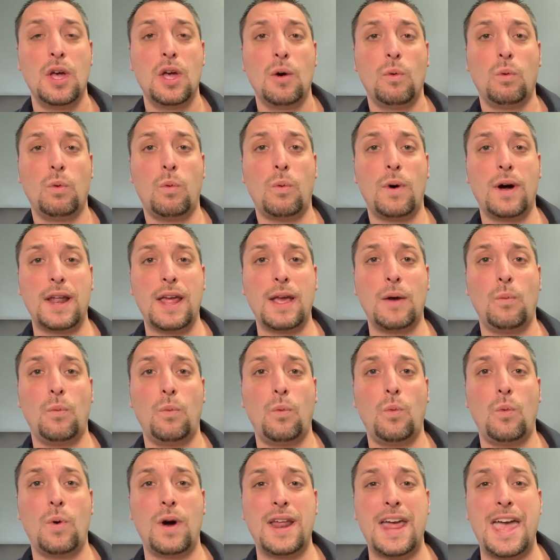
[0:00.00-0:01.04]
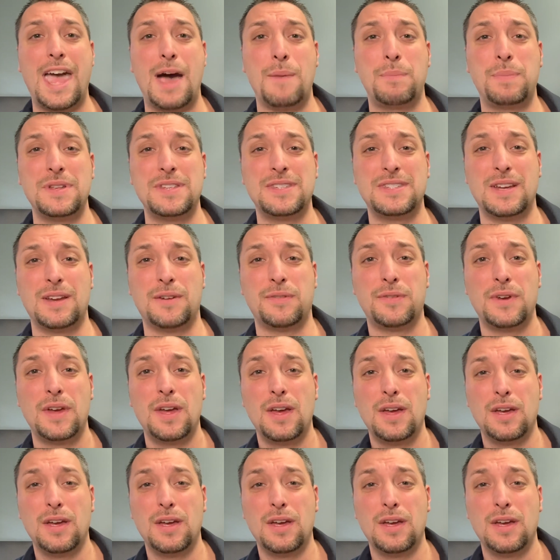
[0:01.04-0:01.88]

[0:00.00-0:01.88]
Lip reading: Well, what happens if,